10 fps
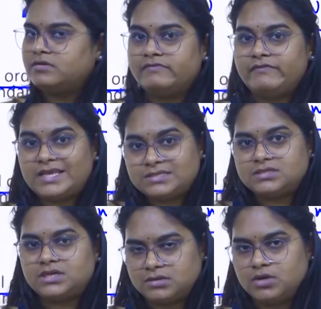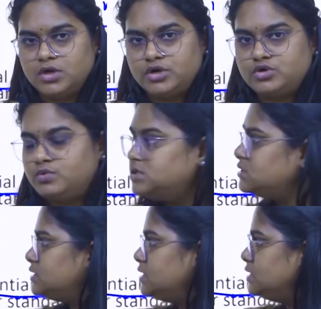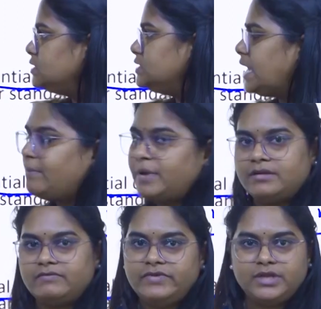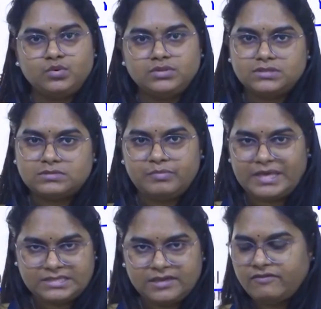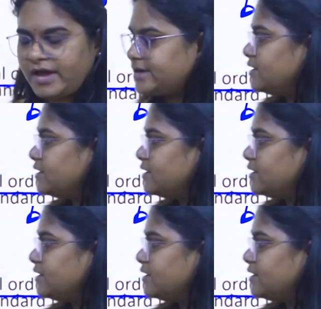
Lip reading: western towards the Japan. We know this basic fact.